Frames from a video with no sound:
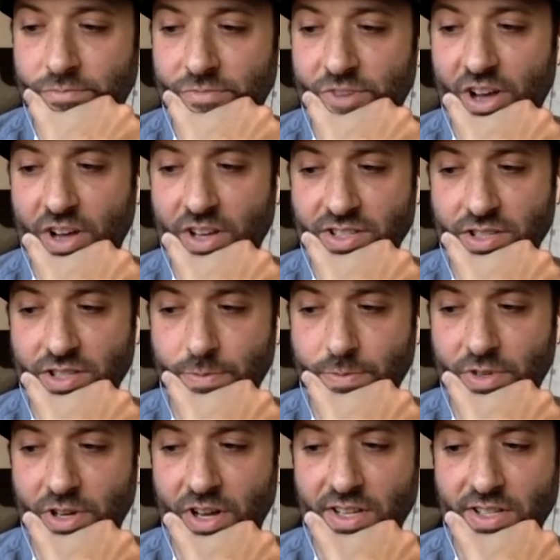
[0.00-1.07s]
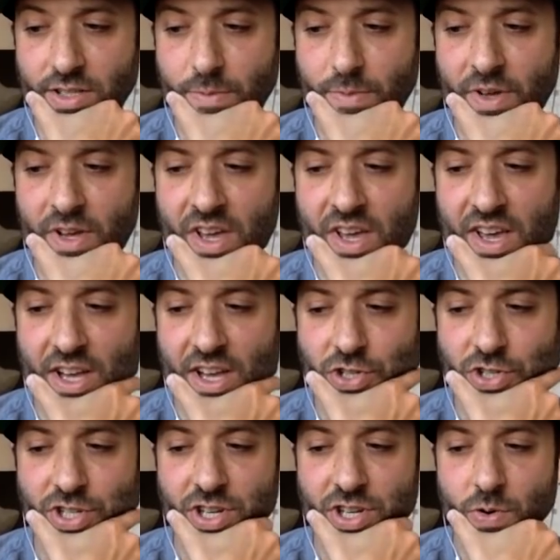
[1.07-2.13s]
Awesome, awesome.
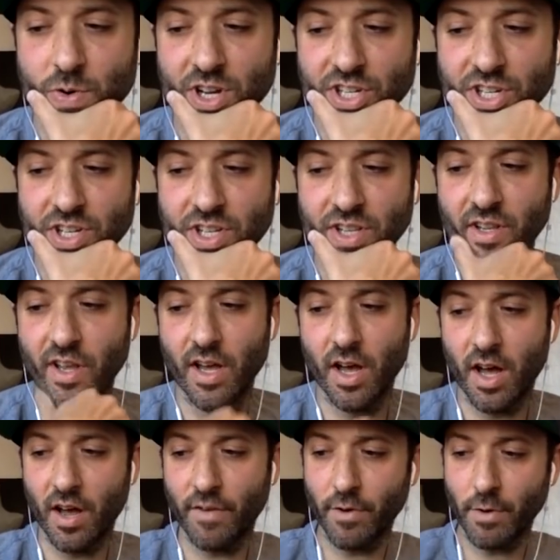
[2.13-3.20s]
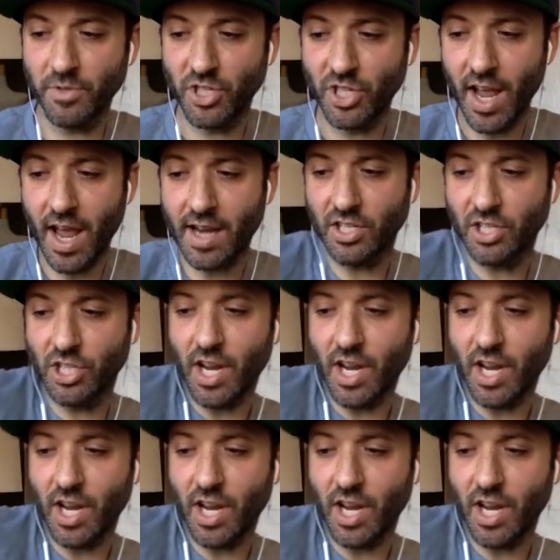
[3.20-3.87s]
Interesting question from Janice.